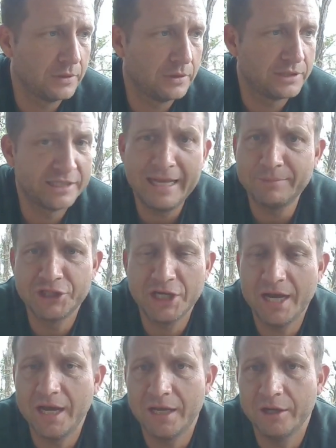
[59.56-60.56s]

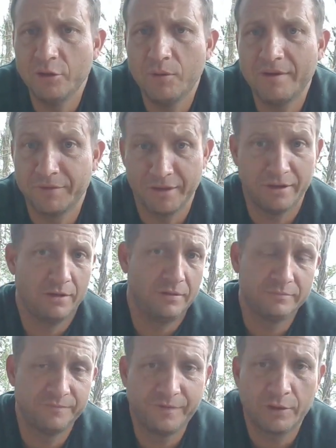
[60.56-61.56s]
Snapchat, whoever, the
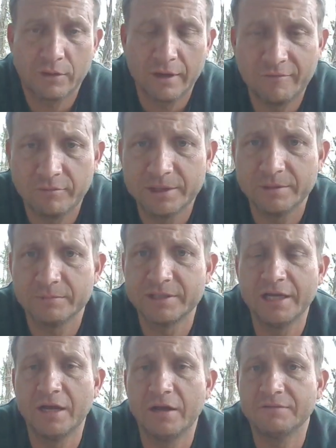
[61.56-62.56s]
federal government
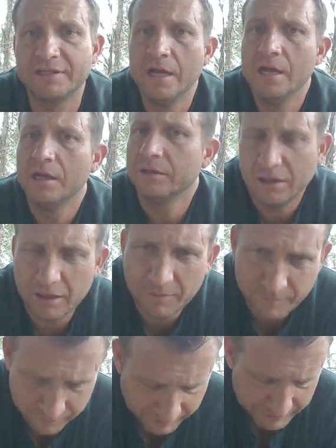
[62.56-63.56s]
themselves,
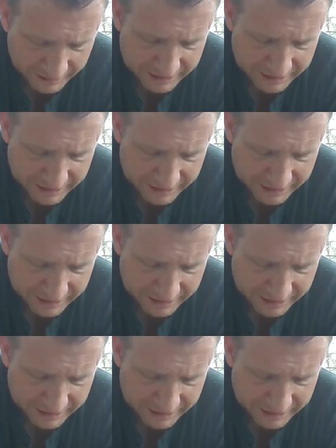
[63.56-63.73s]
they've been